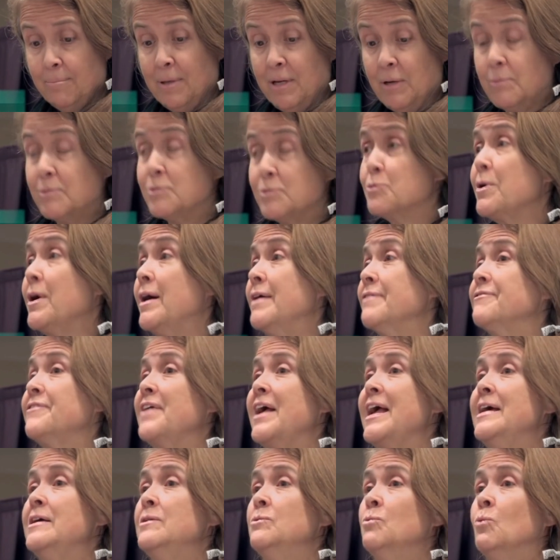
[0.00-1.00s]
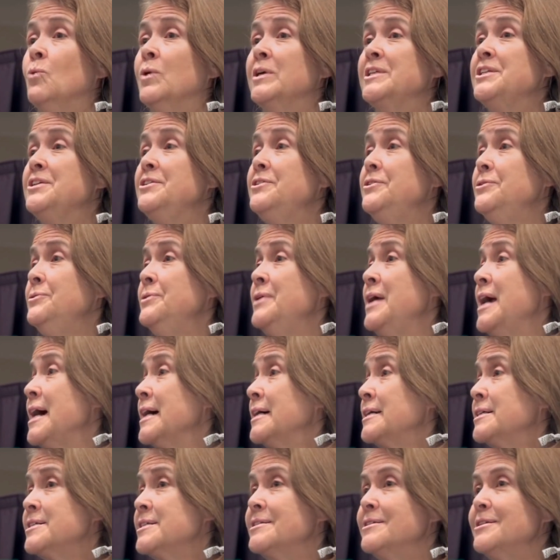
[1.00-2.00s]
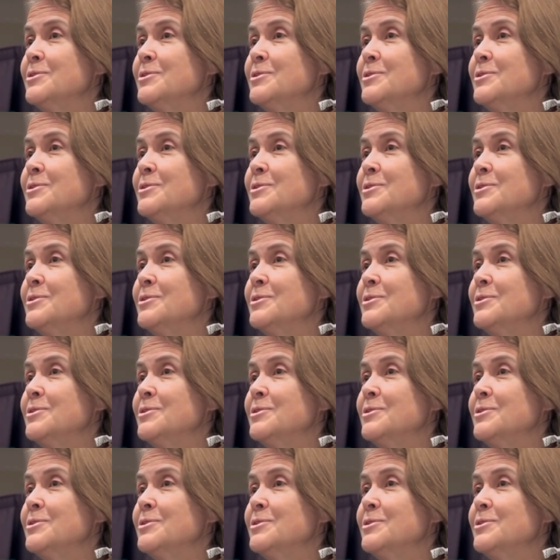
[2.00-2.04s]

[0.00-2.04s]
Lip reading: it was rough. And what to do next?